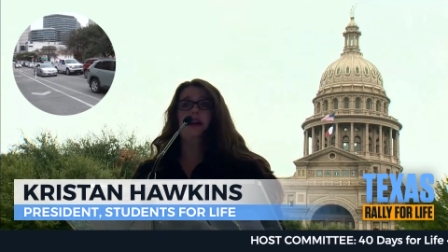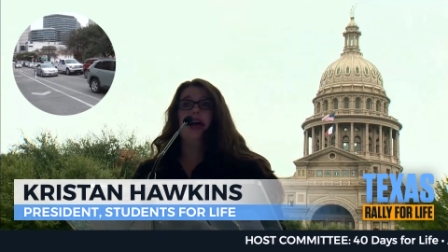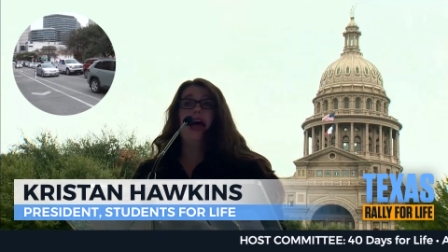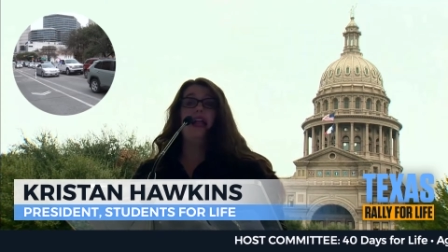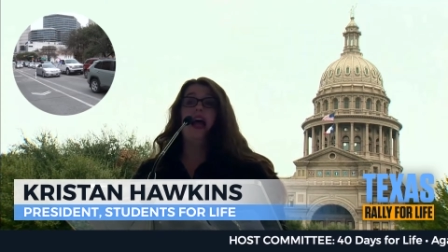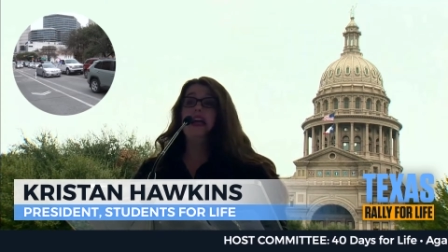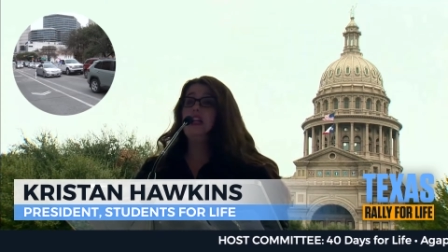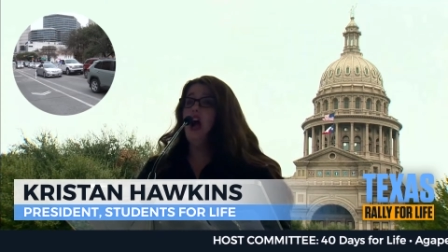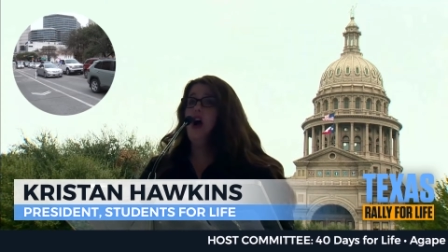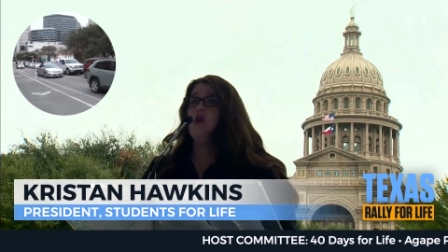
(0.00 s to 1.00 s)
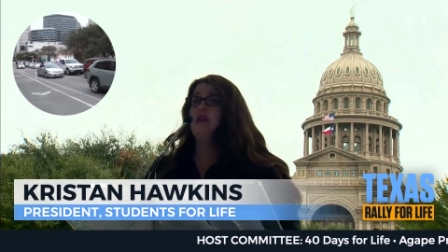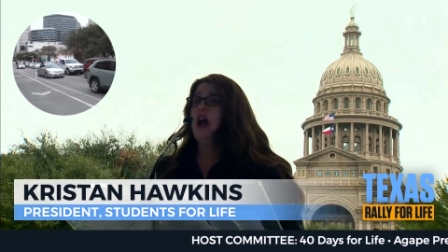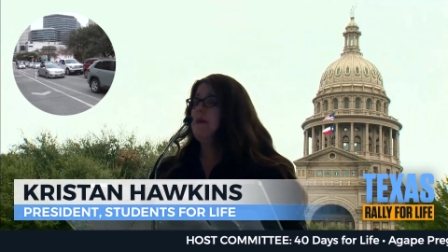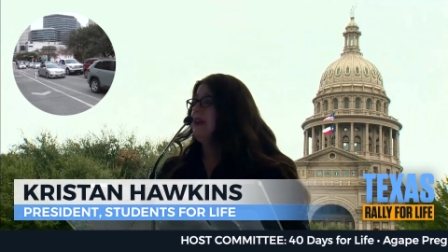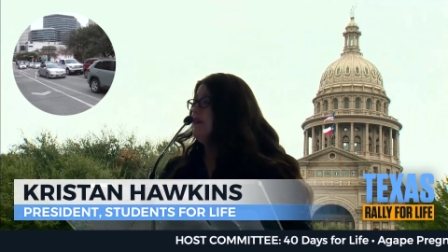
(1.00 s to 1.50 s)
And I know
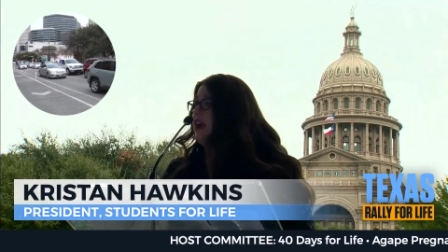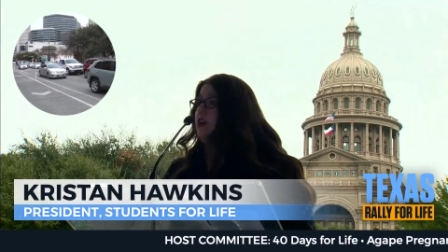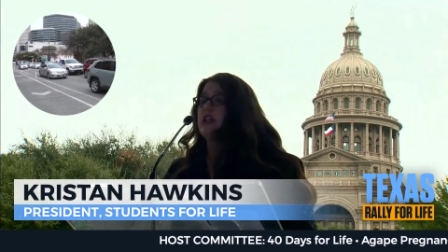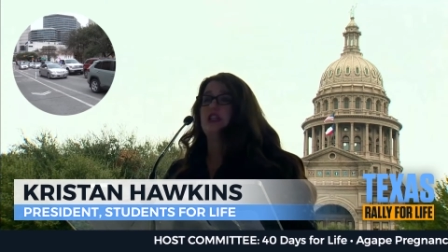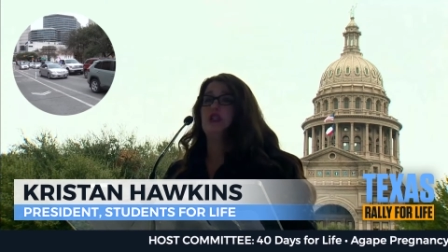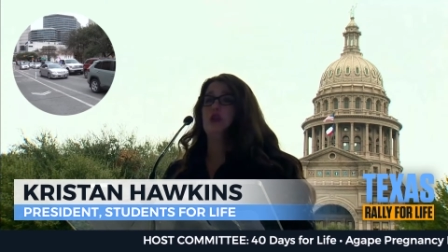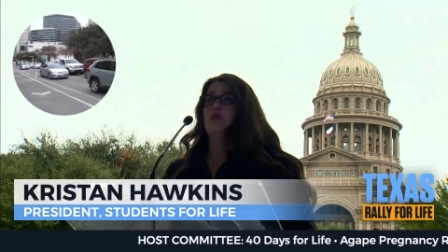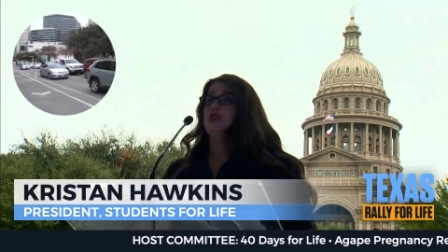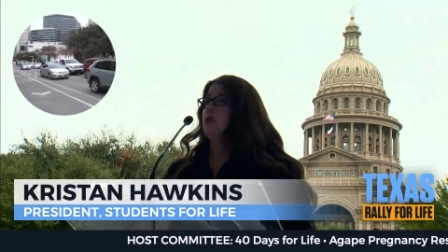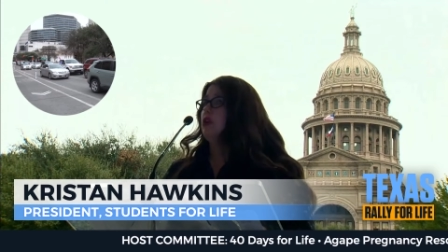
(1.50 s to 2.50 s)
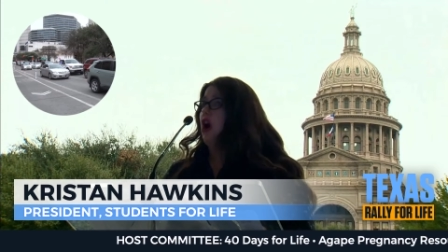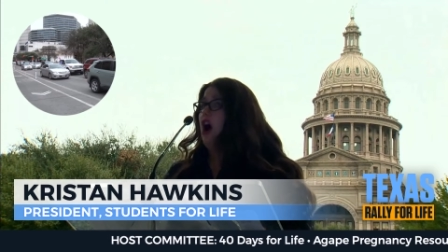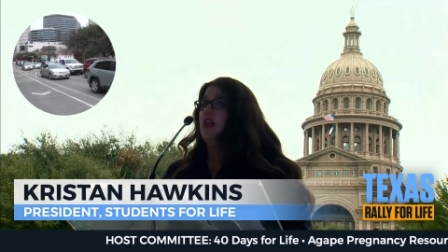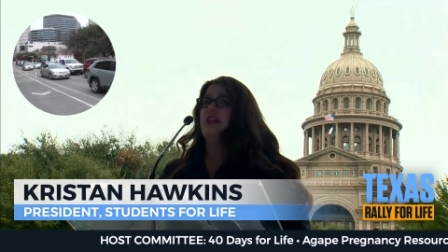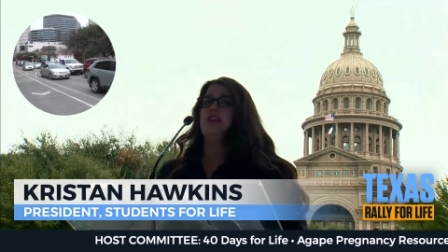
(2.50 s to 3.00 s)
coming very soon to a
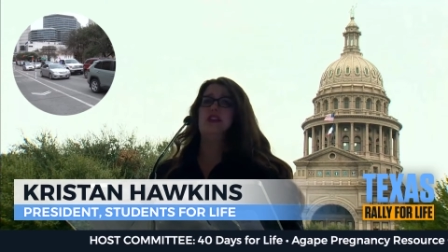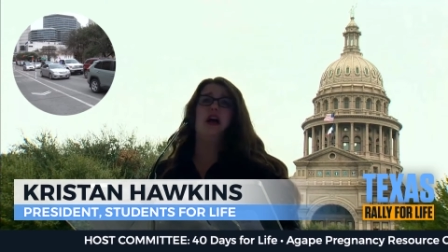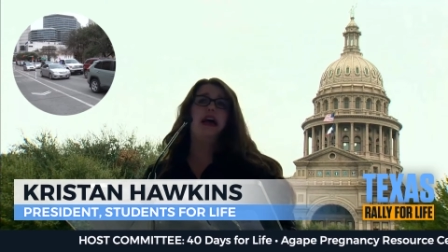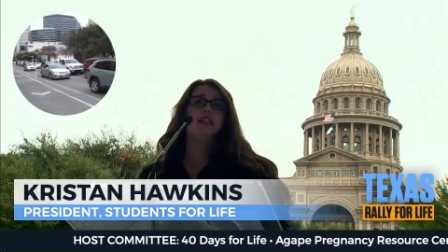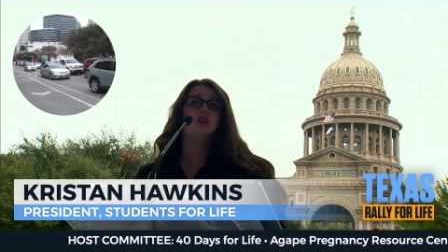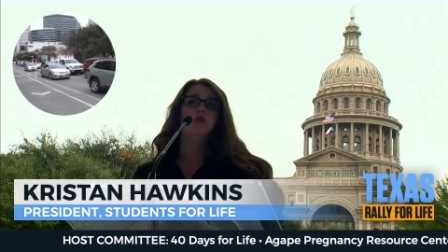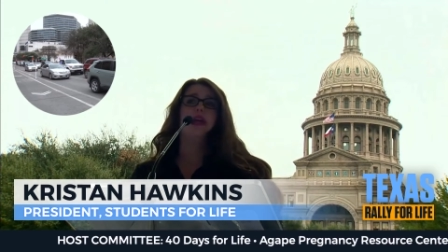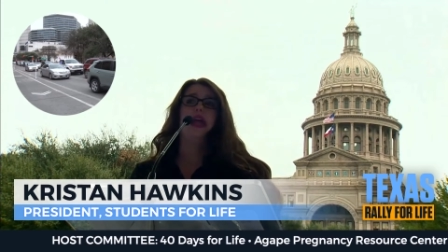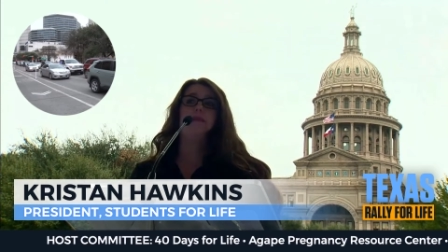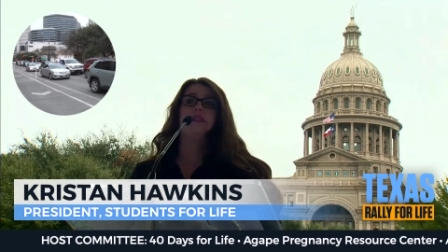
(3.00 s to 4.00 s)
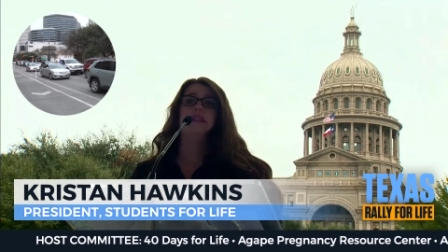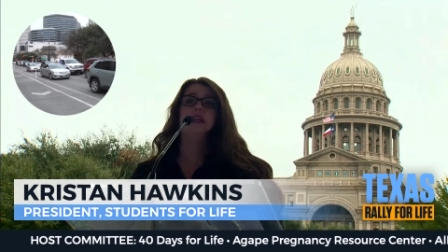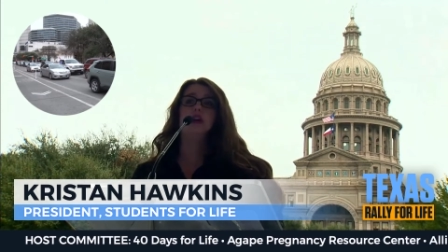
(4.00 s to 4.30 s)
college and high school campus near